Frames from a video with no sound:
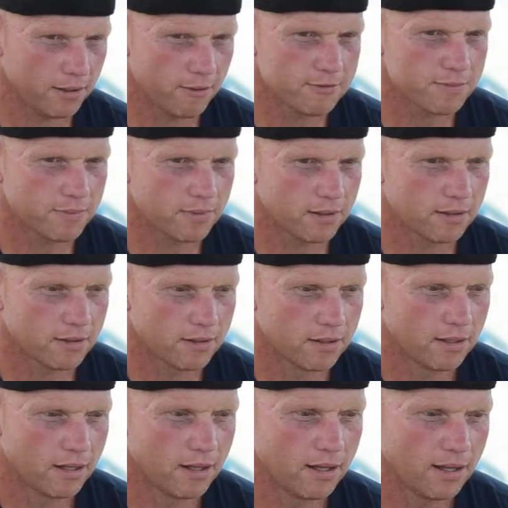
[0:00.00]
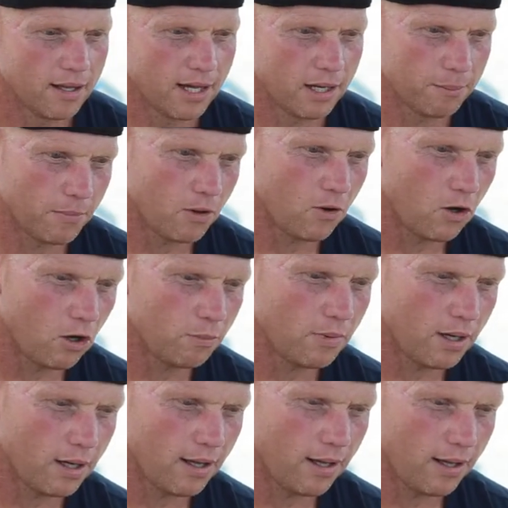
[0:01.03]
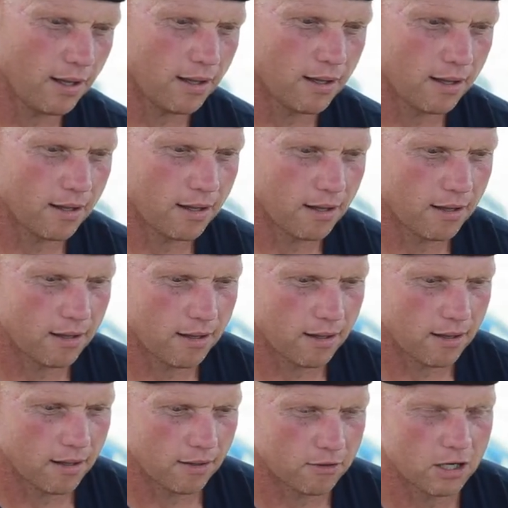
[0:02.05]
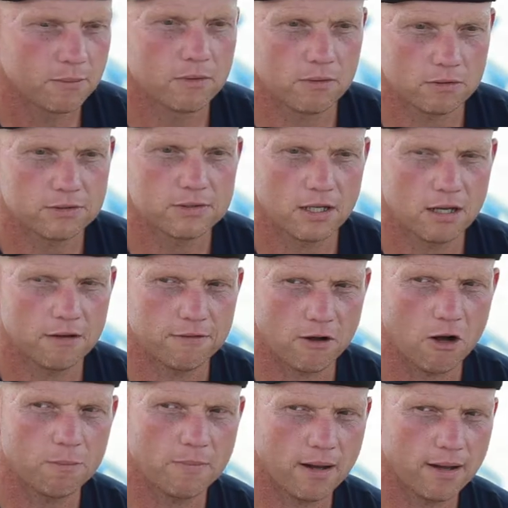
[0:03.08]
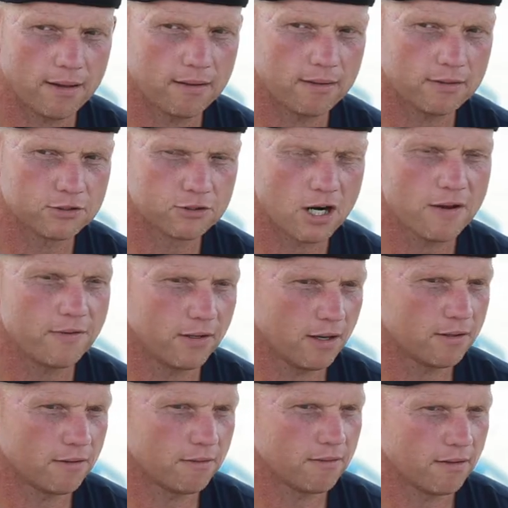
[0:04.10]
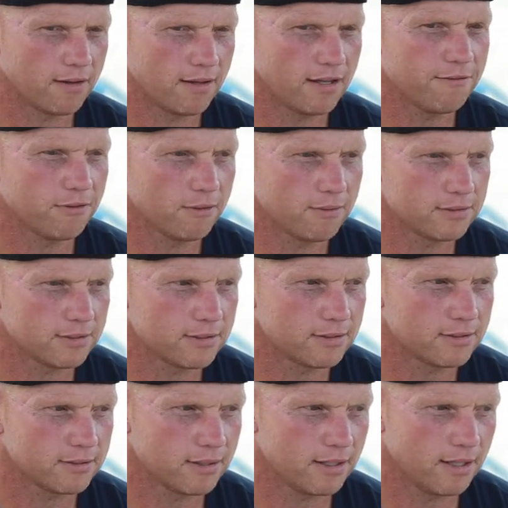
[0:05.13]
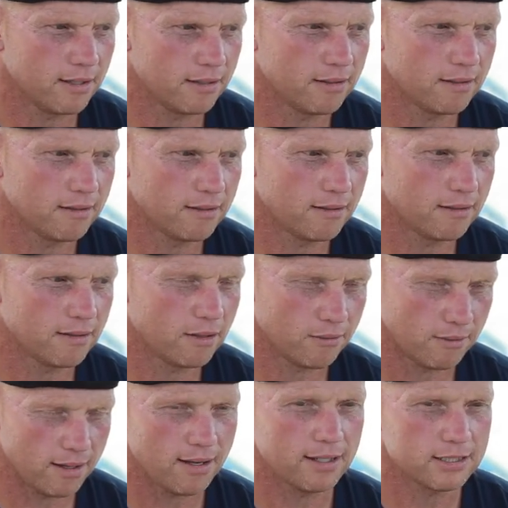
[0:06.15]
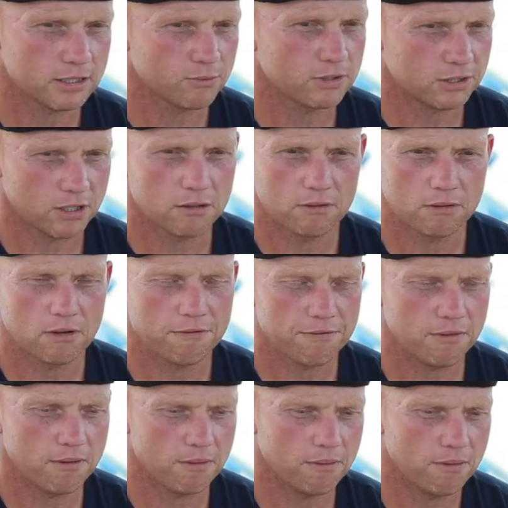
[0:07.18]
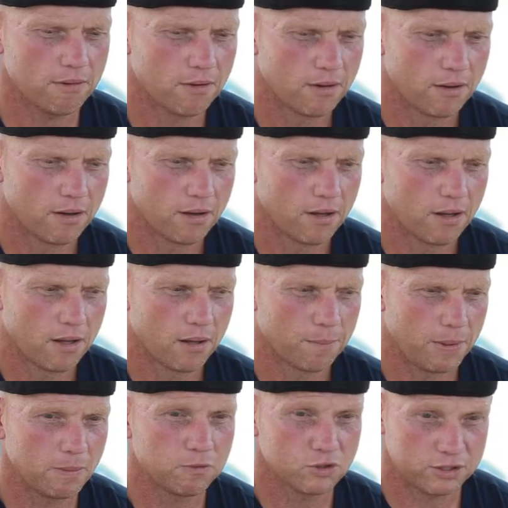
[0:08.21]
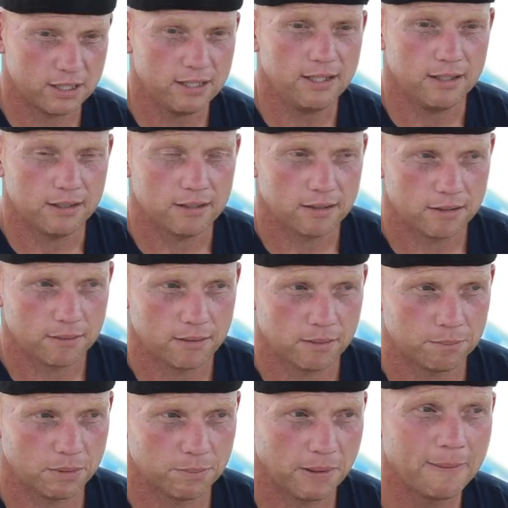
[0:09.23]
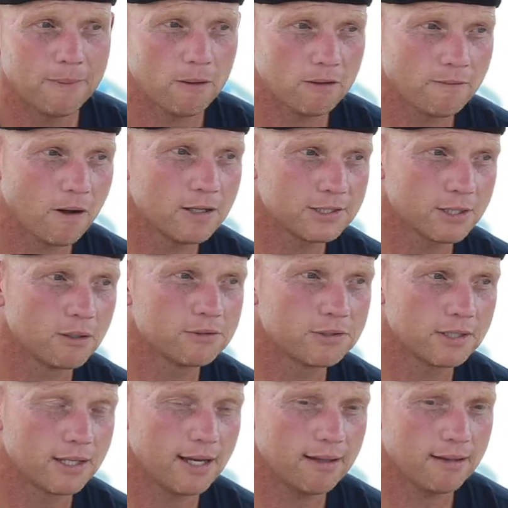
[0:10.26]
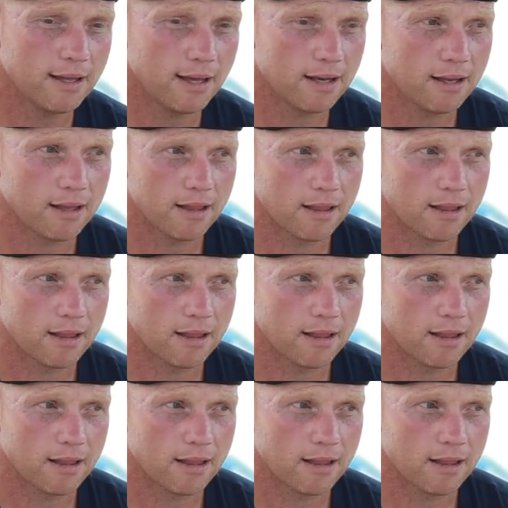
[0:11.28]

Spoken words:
knows me. And all my criminal stuff, all my driving under the influences and arrests, which there were a few, people seen. But people have also seen that